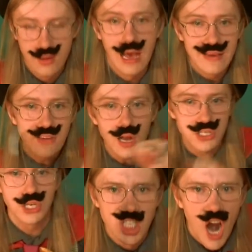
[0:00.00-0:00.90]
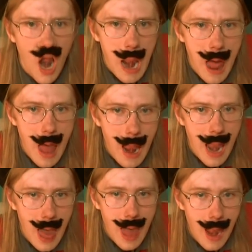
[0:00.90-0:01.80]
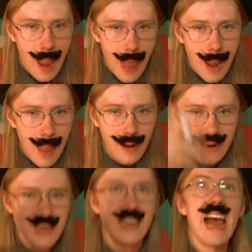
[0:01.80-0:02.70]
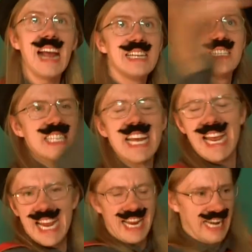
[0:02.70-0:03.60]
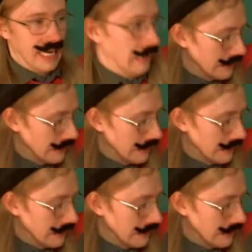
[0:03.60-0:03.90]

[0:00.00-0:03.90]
I got you. Trick 19.